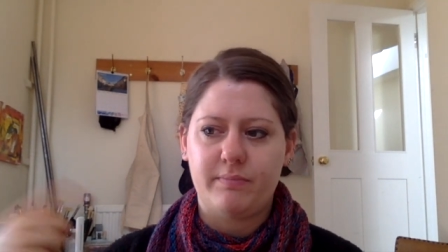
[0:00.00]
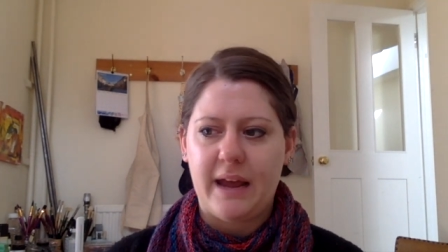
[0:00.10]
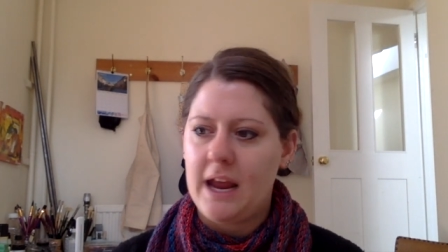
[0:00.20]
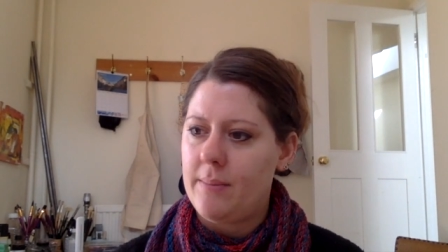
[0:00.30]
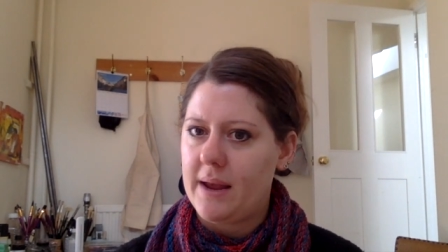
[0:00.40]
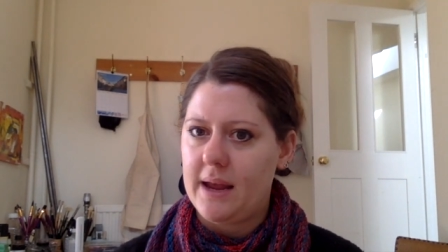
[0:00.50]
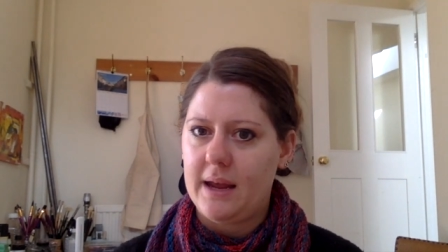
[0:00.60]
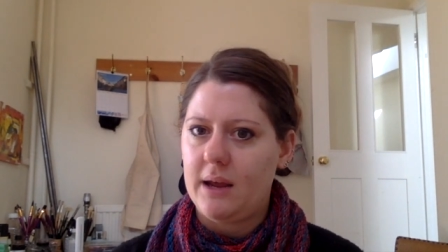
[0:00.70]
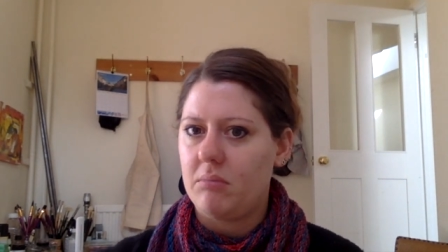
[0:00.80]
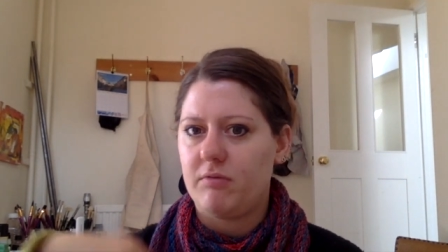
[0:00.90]

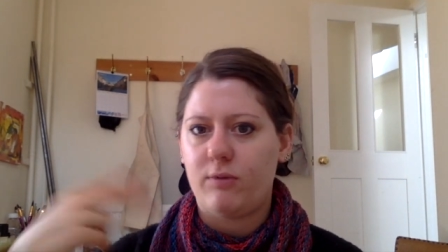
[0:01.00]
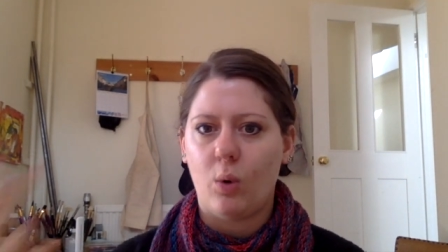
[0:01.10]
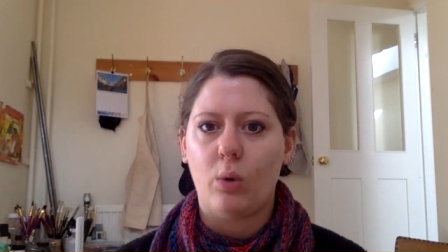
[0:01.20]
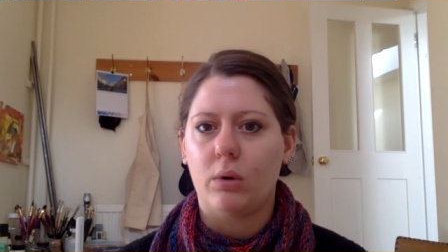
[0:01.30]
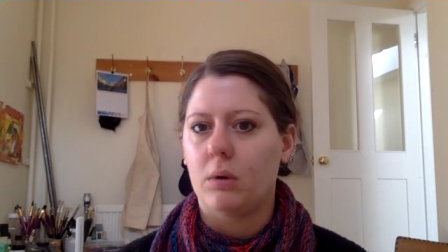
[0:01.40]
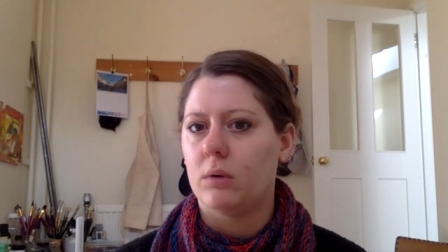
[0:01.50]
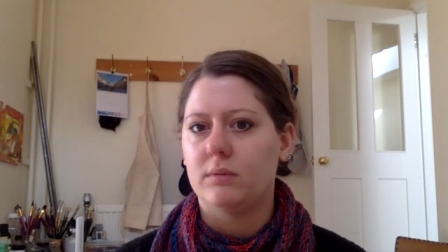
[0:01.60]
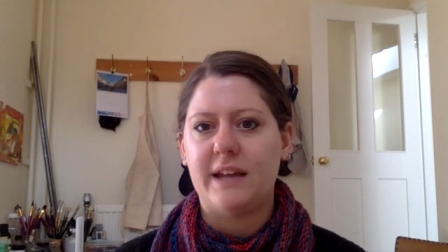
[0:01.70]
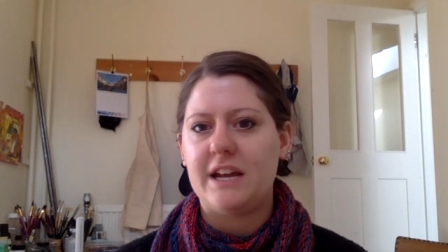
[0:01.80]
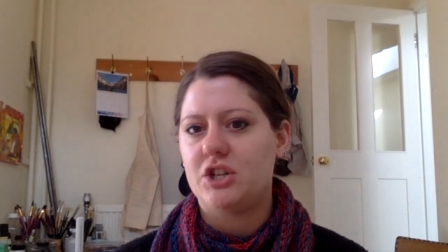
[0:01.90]
baby, floral,
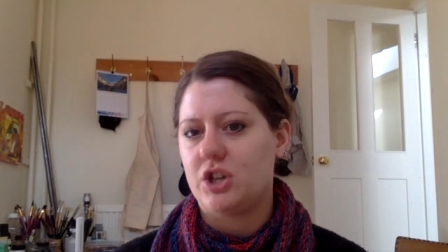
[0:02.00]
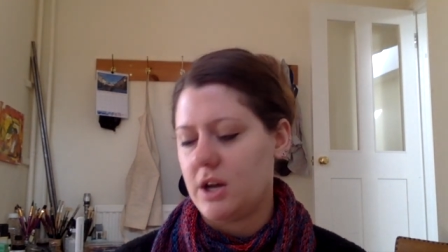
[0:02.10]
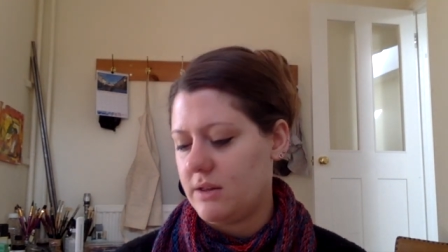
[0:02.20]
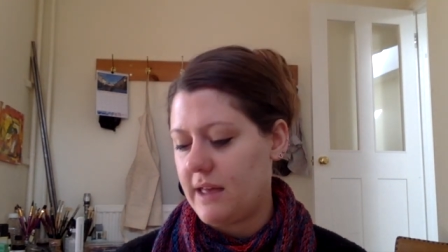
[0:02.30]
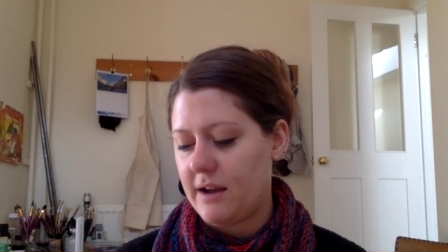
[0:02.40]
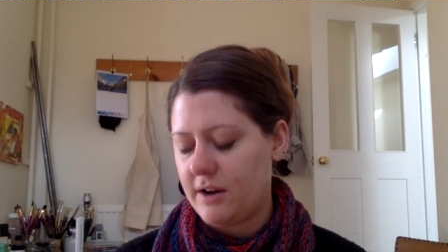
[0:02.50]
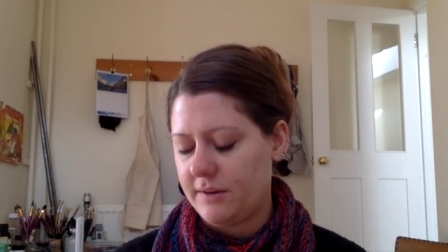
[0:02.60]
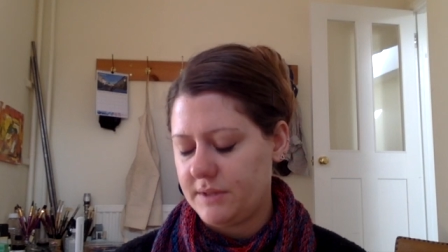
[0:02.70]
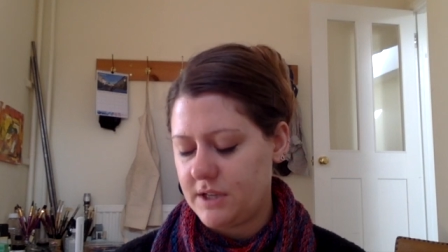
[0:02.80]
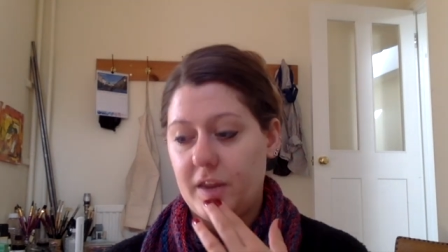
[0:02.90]
nature, that kind
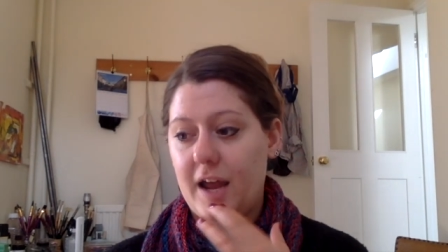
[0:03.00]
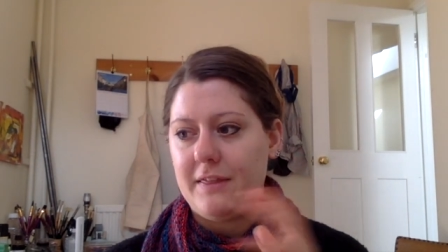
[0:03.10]
of stuff.